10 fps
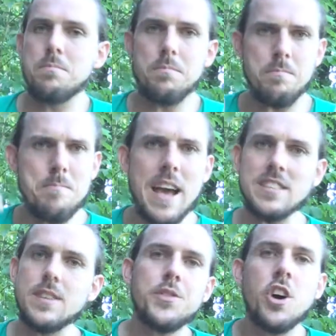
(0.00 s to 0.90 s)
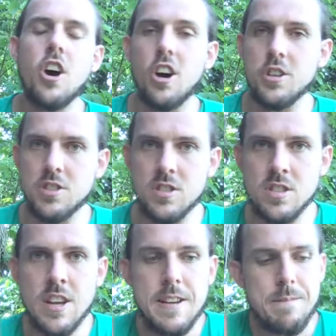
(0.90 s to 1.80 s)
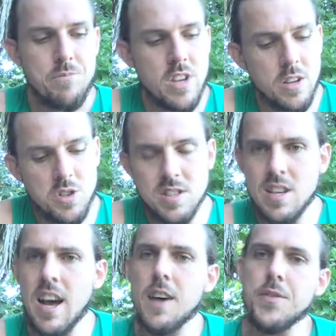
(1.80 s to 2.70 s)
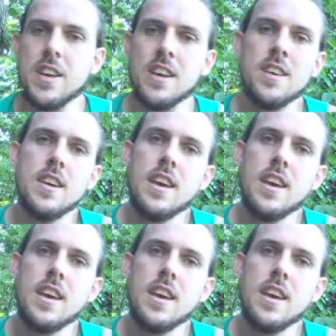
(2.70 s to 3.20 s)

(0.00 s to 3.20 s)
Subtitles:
massive costs, staffing,